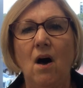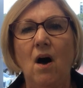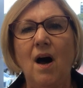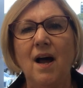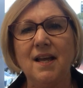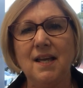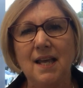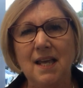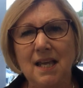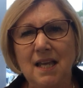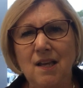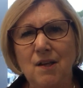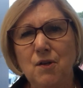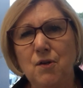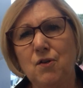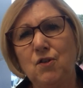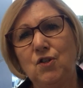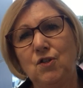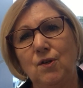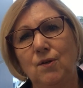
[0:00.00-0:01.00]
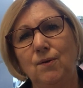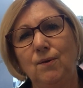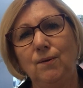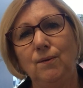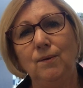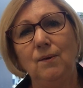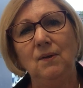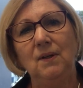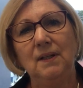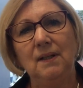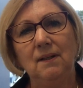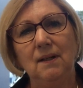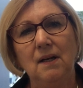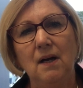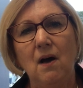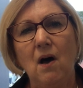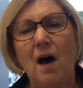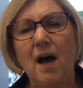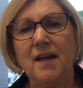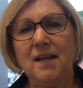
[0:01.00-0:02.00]
I hear you too.
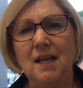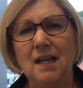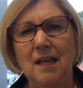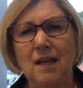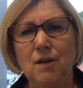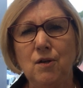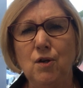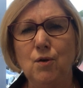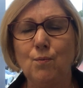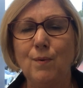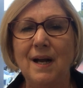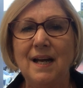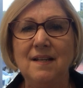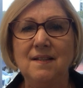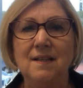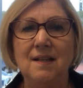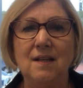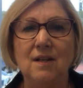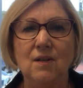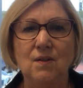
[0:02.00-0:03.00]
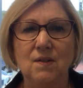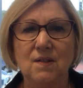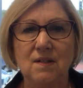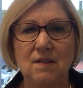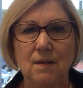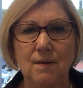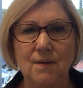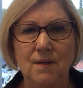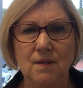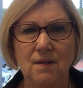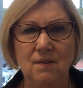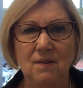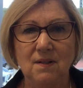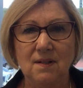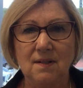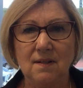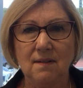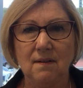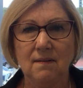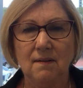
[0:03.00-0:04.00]
I hear you raising
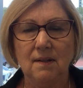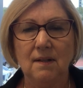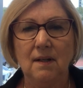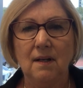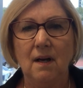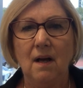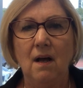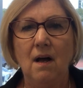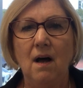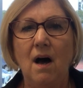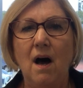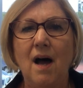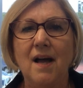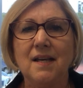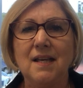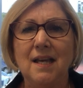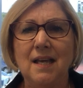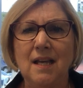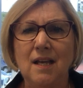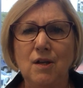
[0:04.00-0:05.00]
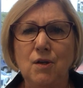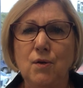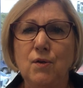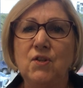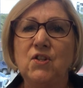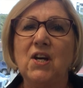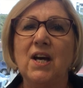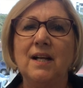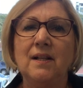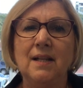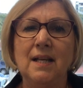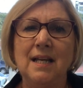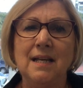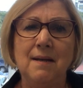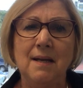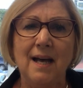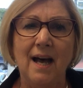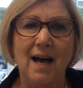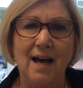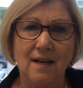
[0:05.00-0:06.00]
concerns. I hear you
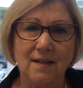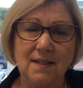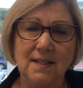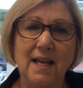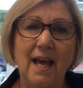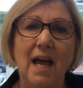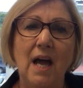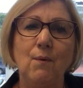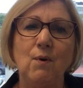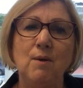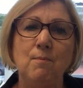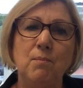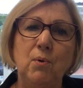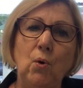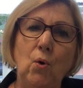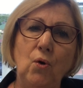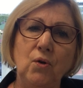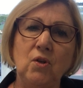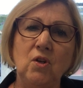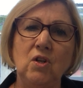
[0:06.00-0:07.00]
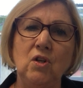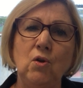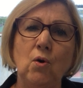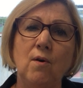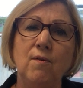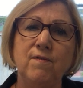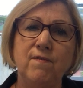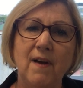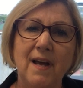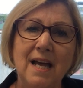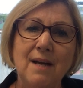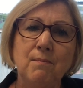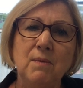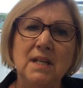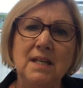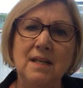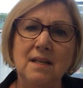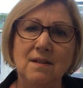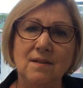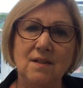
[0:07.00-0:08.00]
telling us how important your
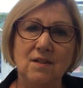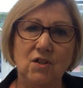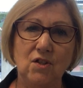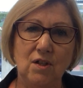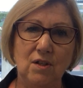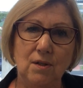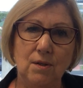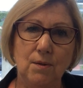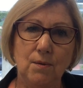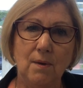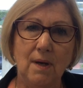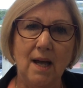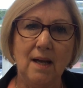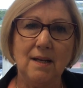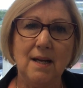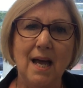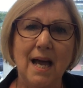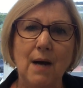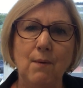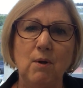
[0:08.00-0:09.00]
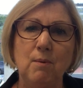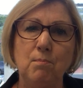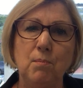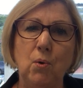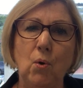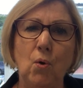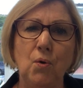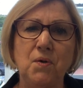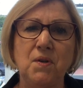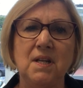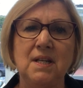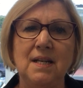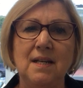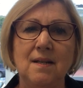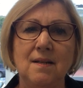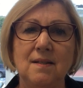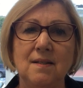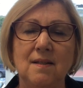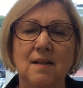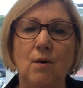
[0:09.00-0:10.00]
family is to you and how important it
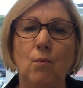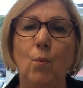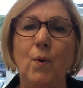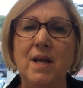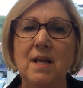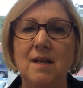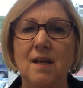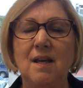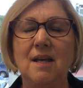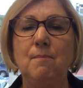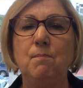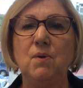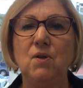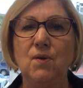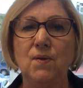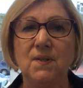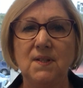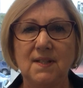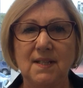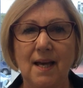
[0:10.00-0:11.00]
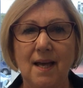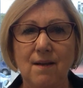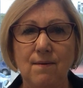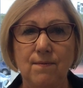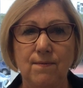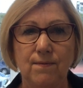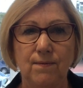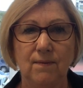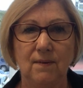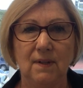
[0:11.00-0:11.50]
is that we keep you safe.